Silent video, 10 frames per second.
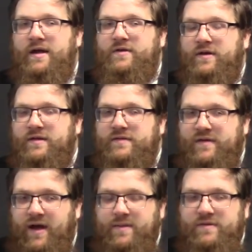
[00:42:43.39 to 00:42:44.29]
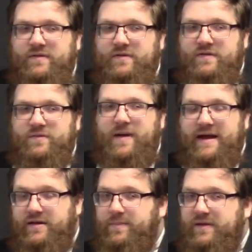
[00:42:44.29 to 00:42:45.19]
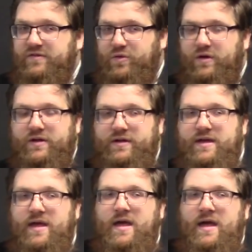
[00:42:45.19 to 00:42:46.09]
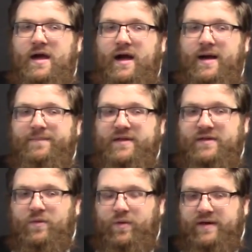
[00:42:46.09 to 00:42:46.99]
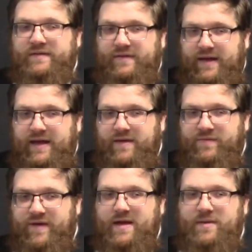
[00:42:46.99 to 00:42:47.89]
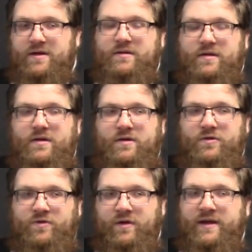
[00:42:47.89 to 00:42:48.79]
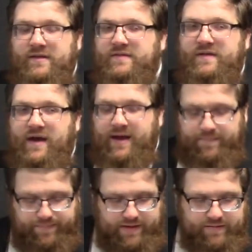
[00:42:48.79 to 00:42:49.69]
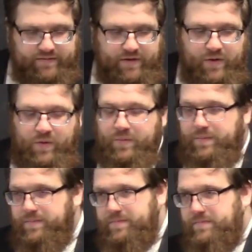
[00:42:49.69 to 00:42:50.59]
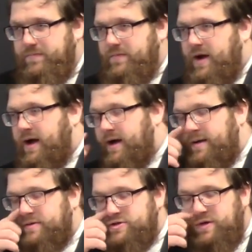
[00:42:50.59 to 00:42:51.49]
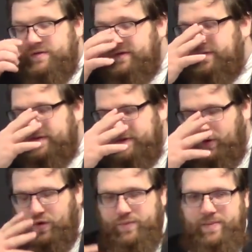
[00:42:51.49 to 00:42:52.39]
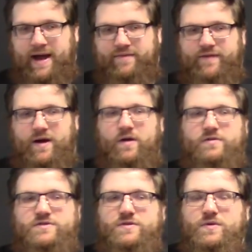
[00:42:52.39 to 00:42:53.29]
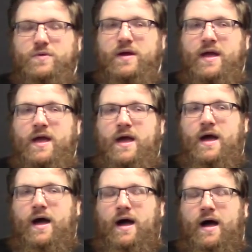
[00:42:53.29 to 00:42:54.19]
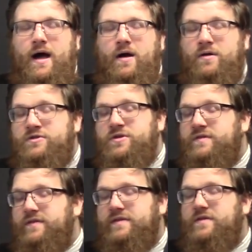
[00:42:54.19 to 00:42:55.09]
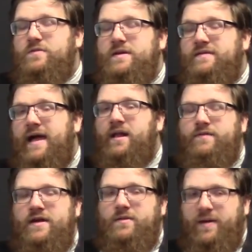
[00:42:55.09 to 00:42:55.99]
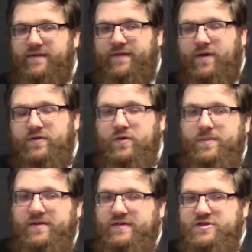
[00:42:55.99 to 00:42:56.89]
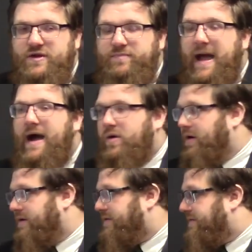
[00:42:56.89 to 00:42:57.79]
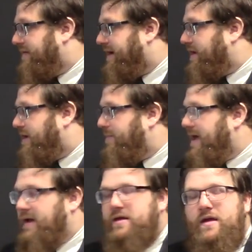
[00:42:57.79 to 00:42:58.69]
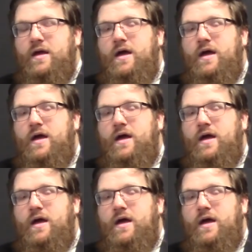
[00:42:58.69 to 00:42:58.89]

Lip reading: during this time, and so this is backed up historically that there was a famine during this time. And so Joseph is told by Pharaoh to is elevated by Pharaoh to a position of power, and to second in command,